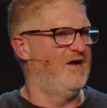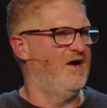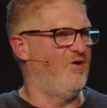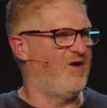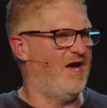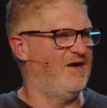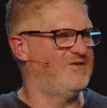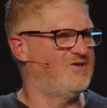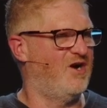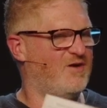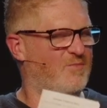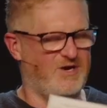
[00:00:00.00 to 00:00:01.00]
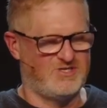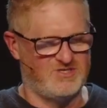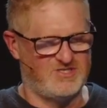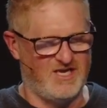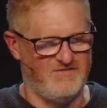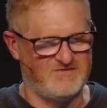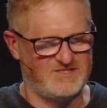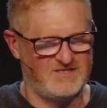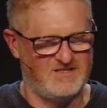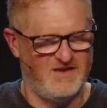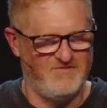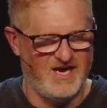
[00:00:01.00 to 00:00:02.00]
Okay, talk amongst yourselves.
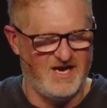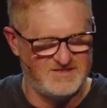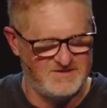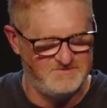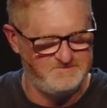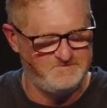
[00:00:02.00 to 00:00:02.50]
Love you guys.